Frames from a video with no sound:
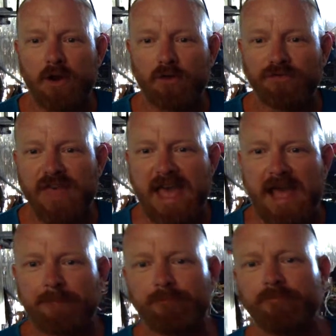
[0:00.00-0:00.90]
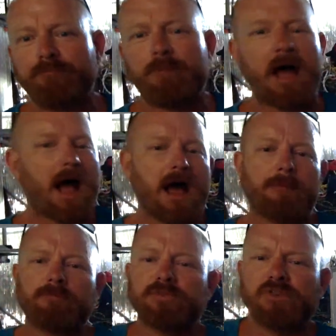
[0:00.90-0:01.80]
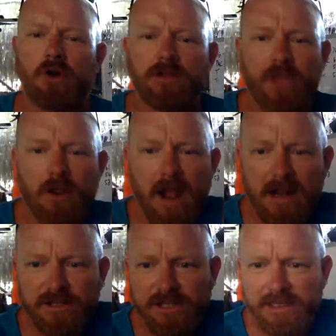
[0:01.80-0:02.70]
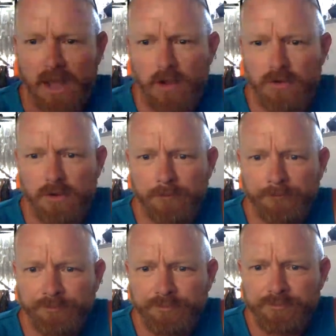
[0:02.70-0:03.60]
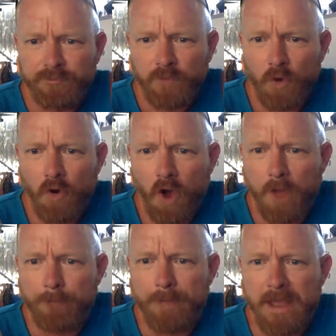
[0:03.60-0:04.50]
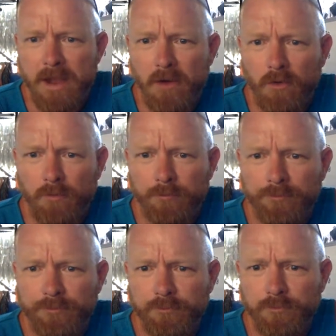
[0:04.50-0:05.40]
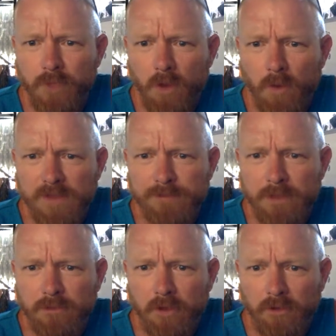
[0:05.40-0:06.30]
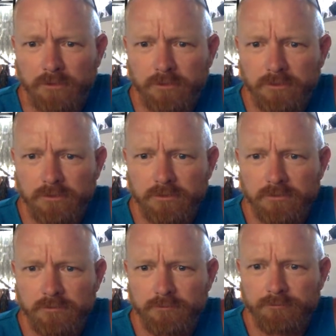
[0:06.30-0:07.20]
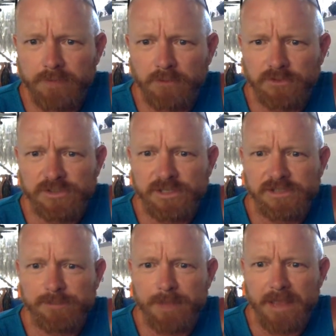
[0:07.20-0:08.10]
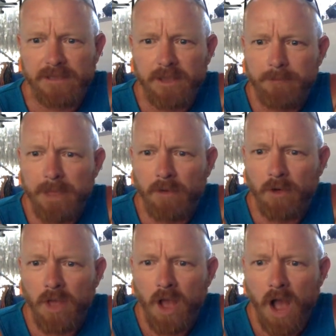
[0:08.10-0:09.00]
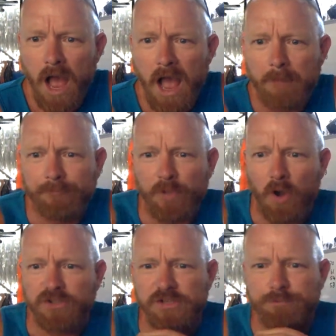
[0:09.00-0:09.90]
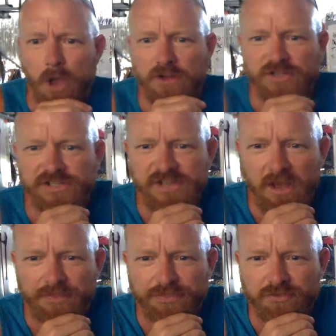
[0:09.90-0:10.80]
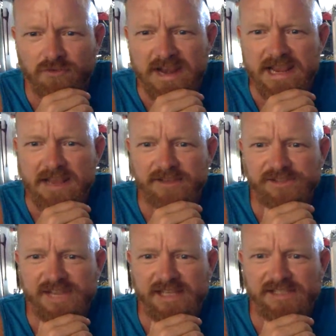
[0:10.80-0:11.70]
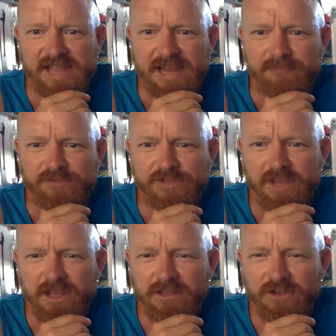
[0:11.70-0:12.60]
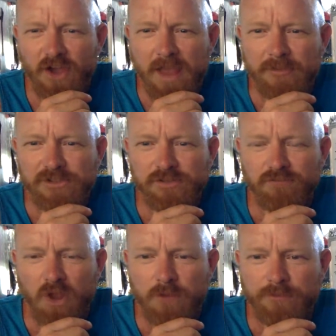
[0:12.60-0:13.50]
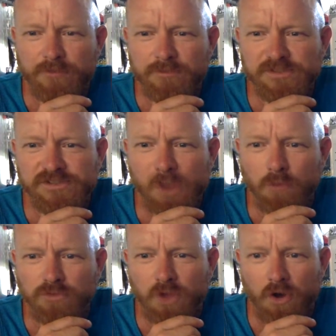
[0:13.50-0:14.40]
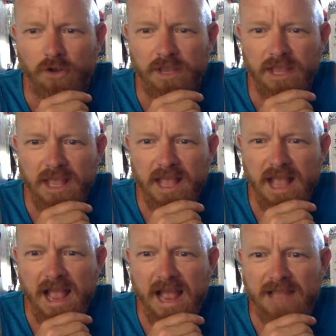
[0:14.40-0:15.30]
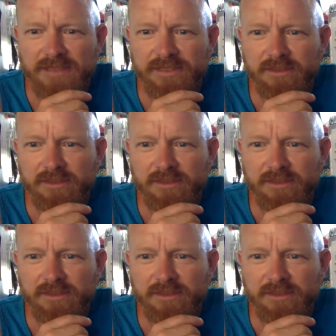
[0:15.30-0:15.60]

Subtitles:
on there. But sorry, I don't actually know. All right, Bill. Oh, where's Bill gone? Bill just disappeared. Bill, I just purchased a 3/16 diameter rope from Salt Dog and